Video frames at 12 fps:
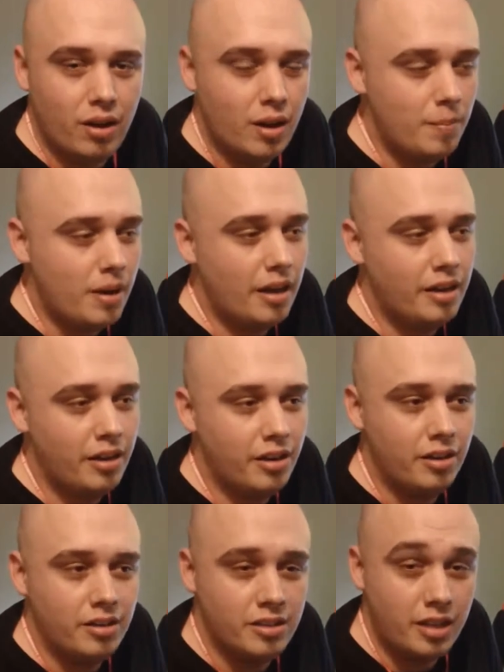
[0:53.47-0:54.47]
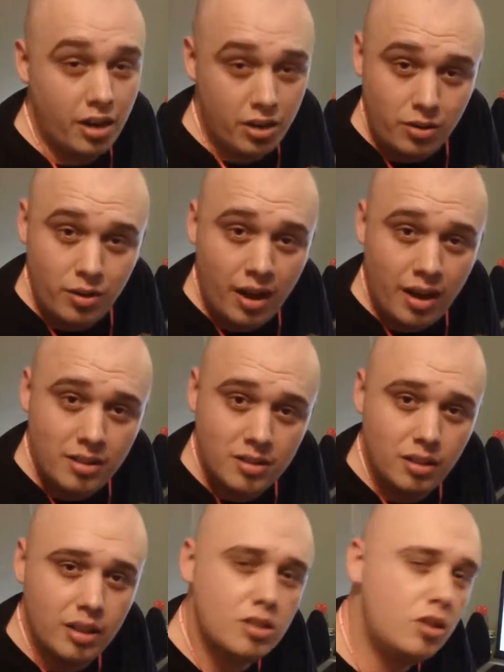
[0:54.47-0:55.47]
I'm not here to scare you
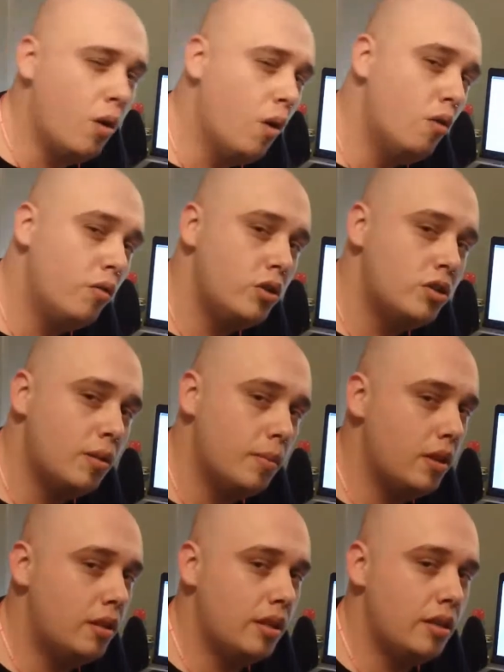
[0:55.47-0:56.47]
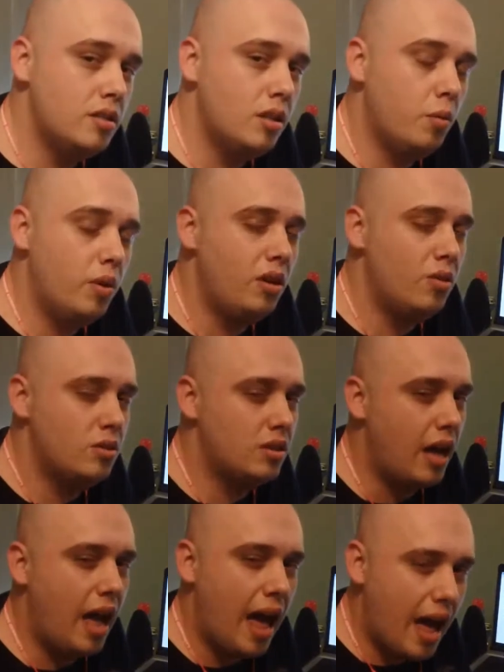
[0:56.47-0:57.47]
guys. Let's go over some of the things that we use
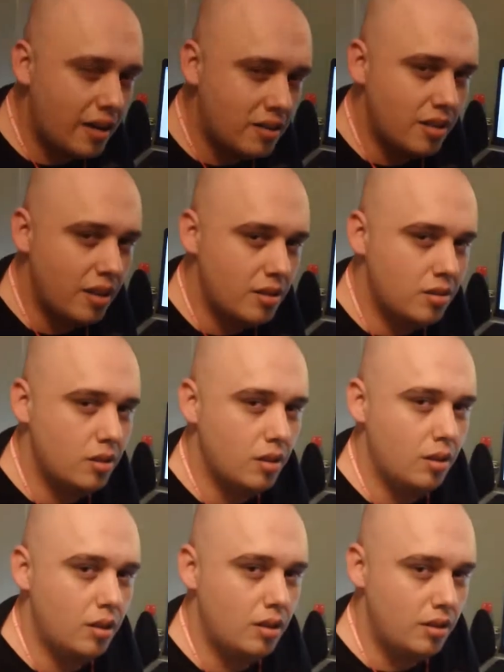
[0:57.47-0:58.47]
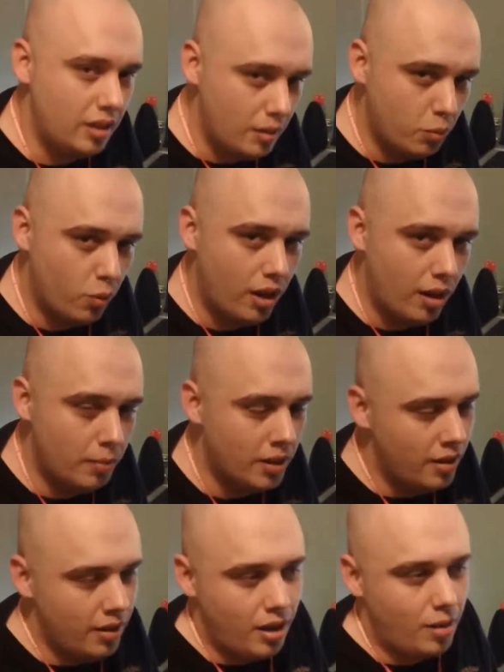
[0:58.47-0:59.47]
to access the deep web.
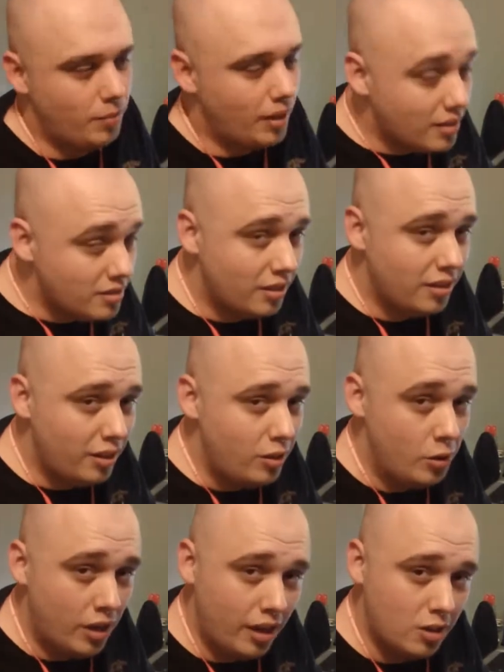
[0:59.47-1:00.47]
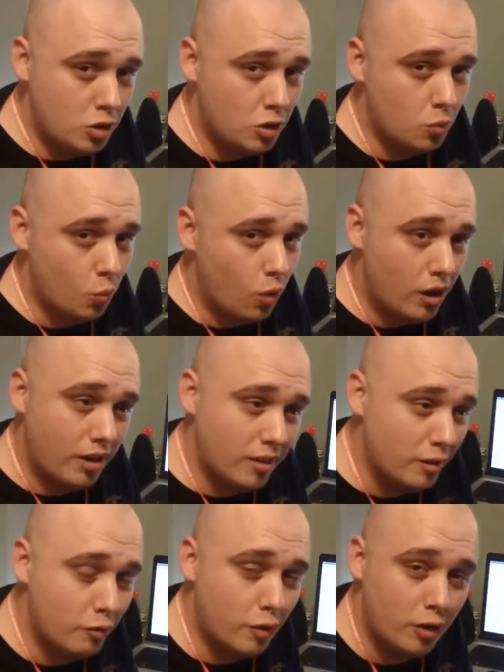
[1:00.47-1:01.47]
I'm guessing that you can't just walk in
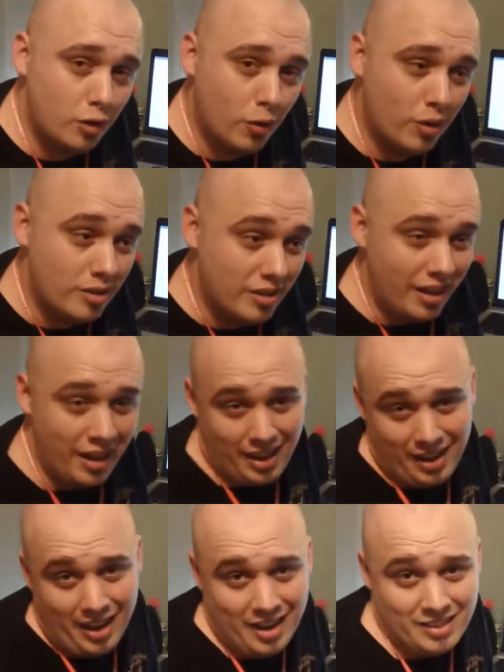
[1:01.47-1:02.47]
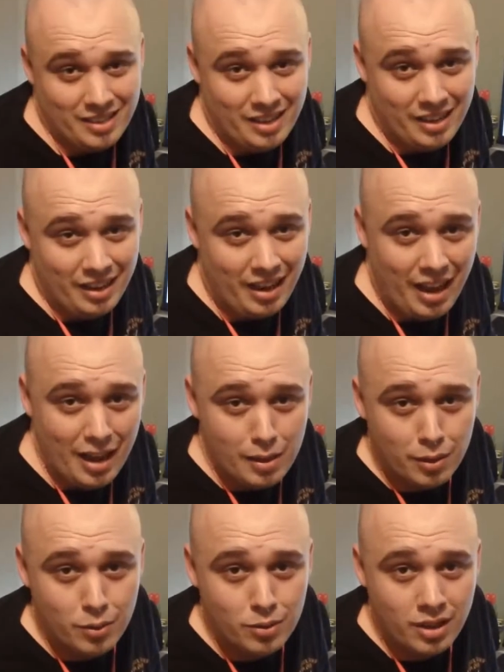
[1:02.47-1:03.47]
the front door and say, "Hey guys, I need an
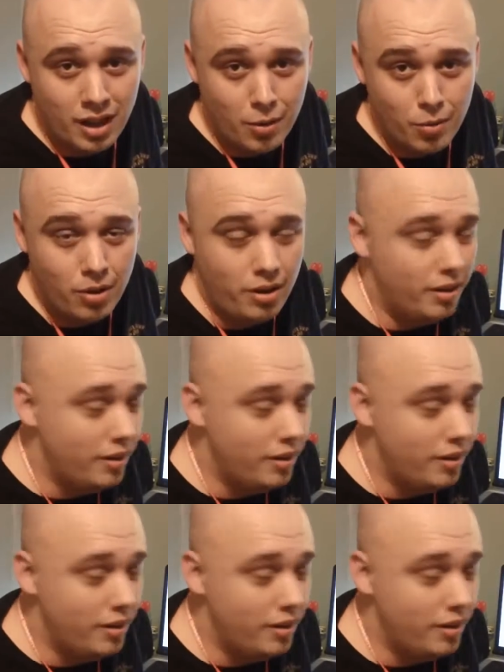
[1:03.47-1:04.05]
eighth, who's got one?"